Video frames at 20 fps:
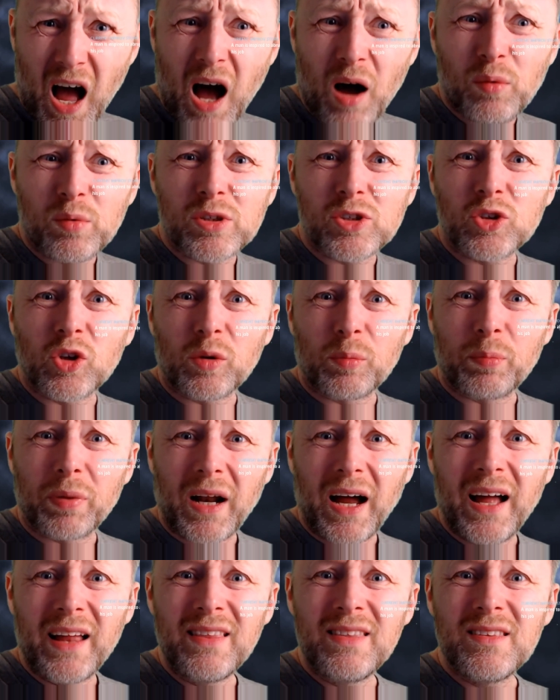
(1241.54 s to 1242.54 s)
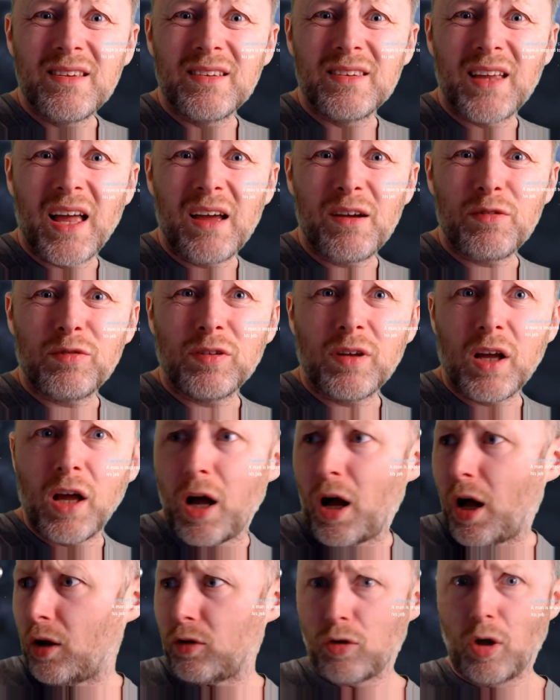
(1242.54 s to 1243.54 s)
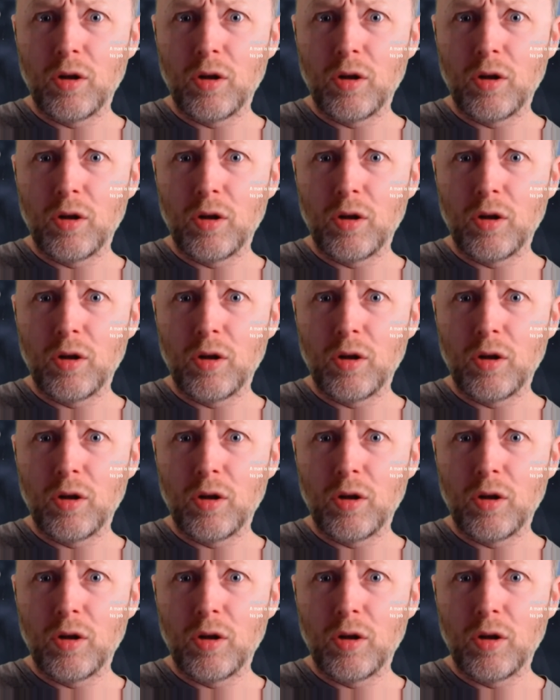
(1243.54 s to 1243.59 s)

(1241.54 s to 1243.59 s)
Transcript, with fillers: That was your brand, definitely.